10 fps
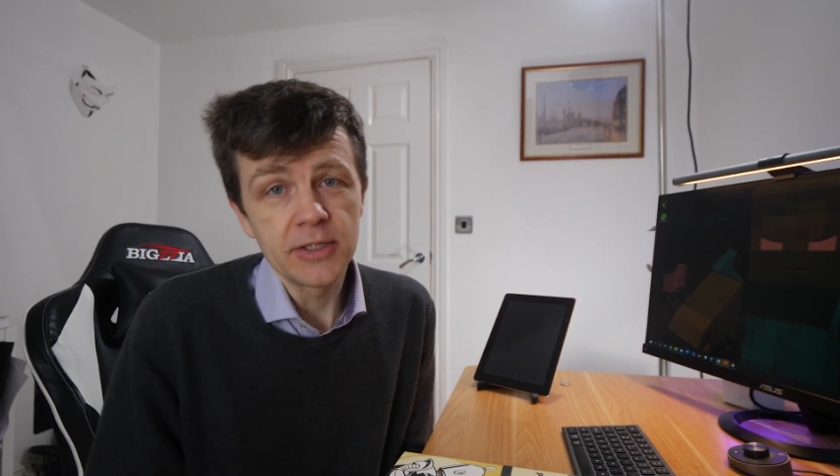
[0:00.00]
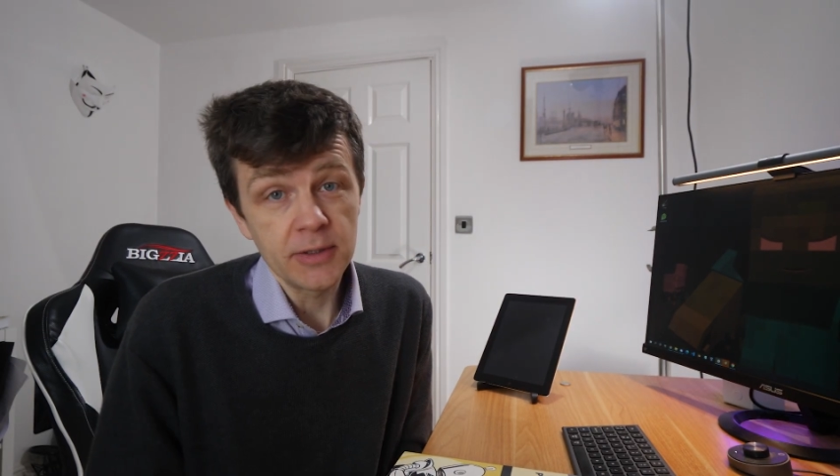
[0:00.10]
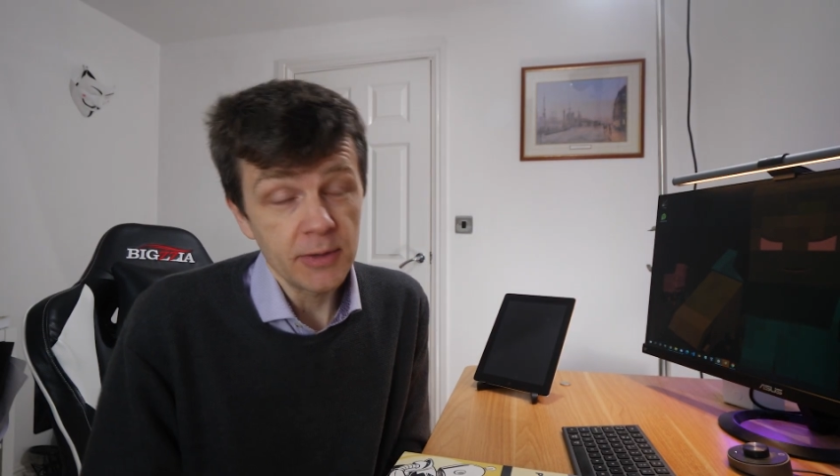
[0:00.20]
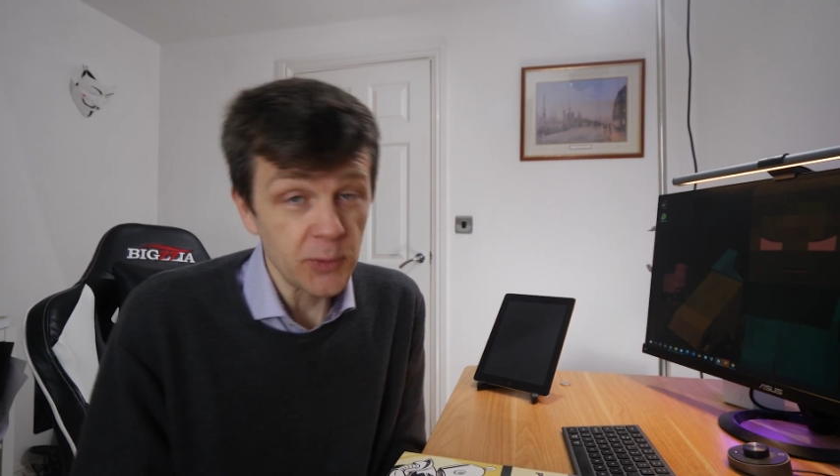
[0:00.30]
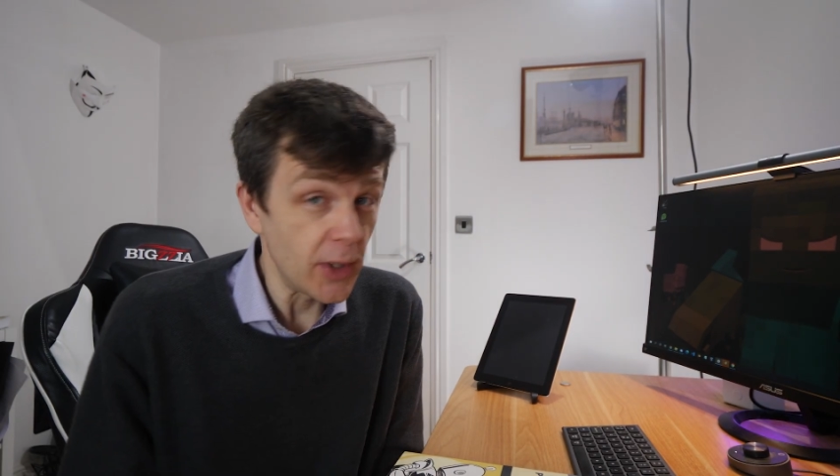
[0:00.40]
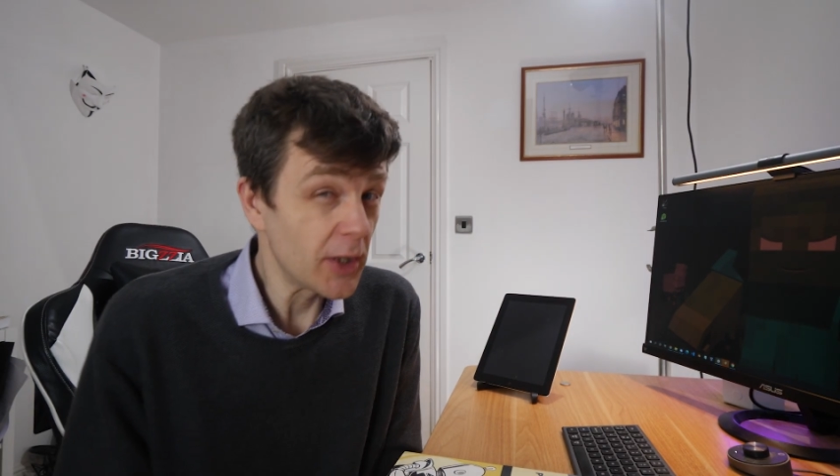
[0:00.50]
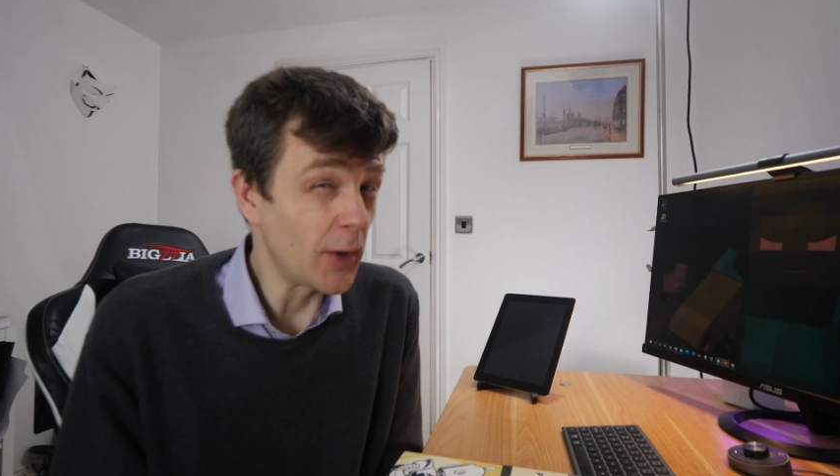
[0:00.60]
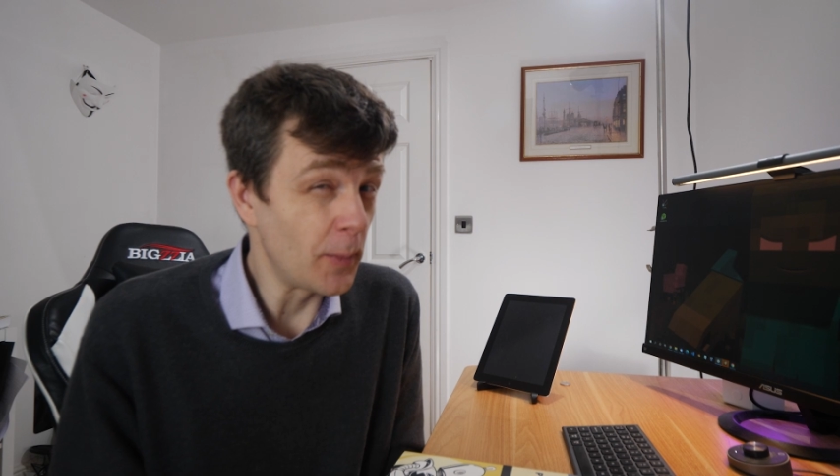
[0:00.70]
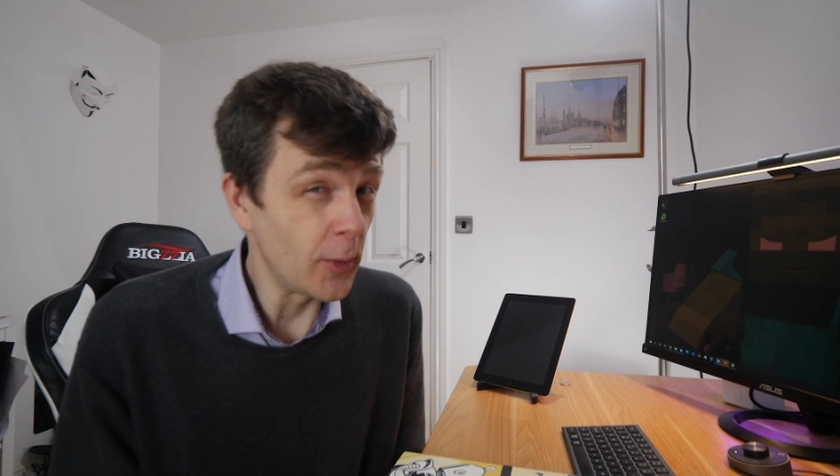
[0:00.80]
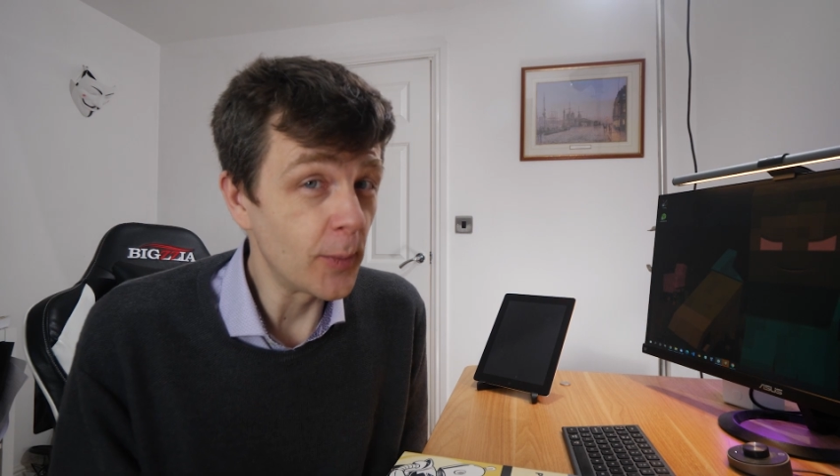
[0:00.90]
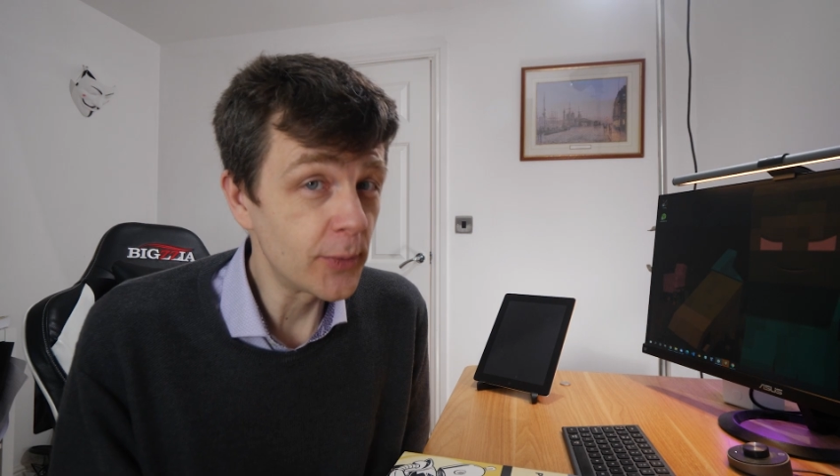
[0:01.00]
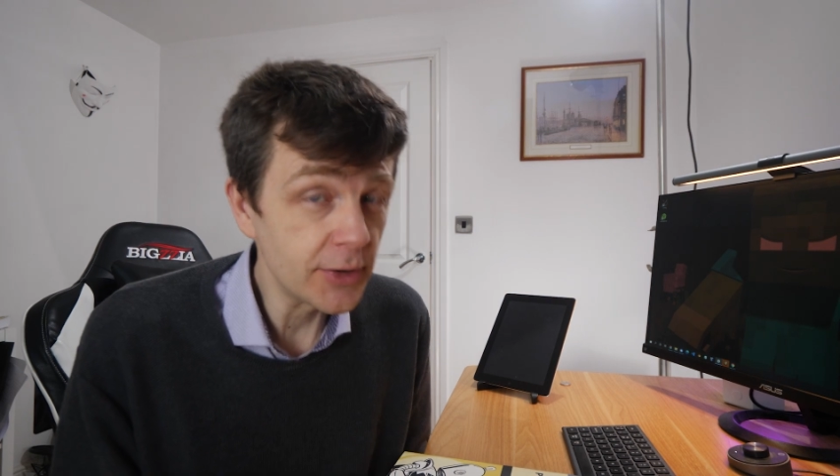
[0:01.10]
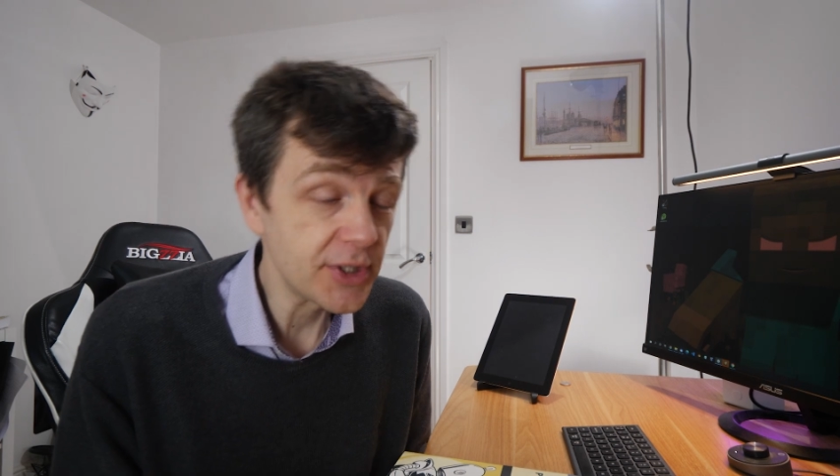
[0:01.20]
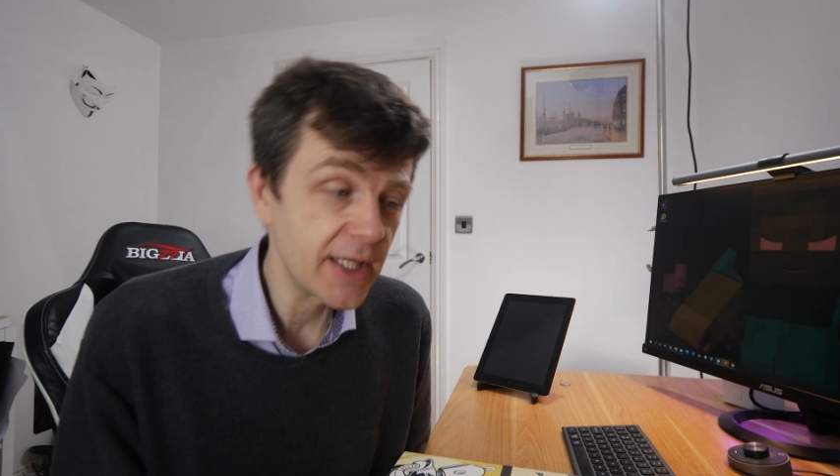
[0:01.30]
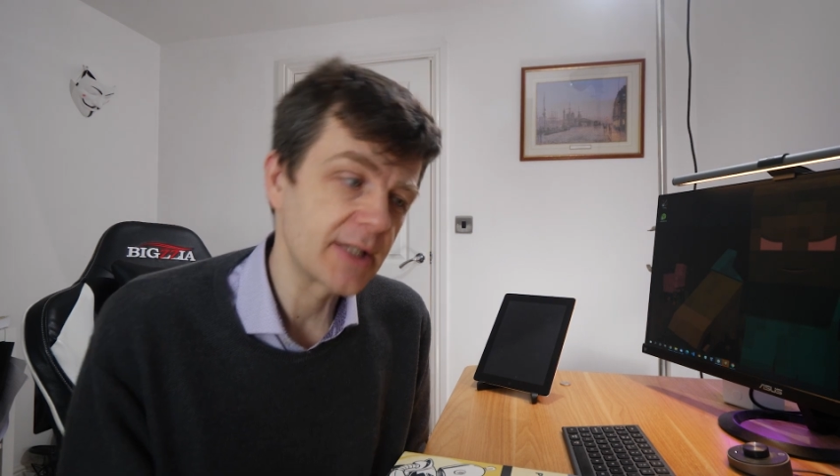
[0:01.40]
to do is work on more
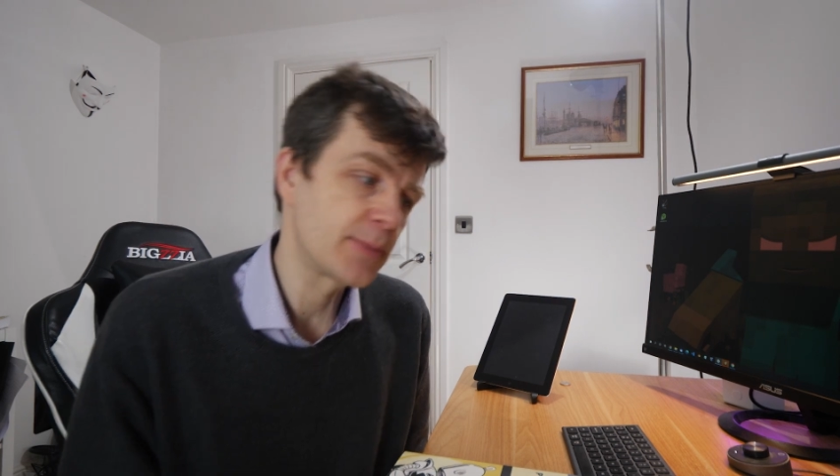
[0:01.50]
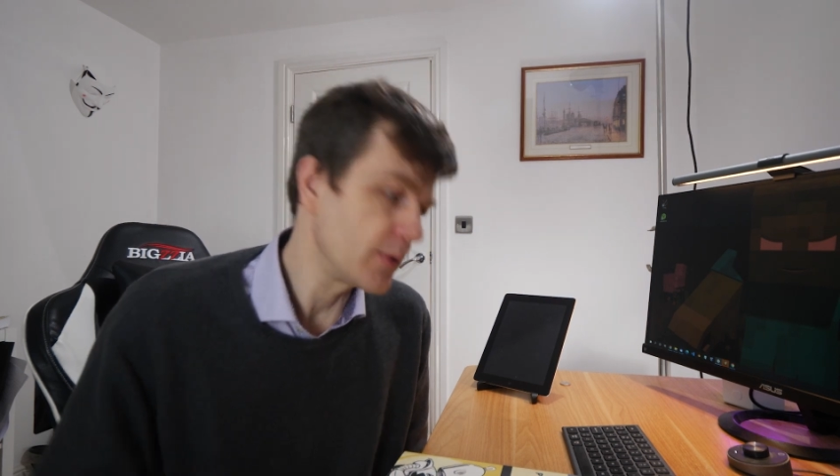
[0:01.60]
projects.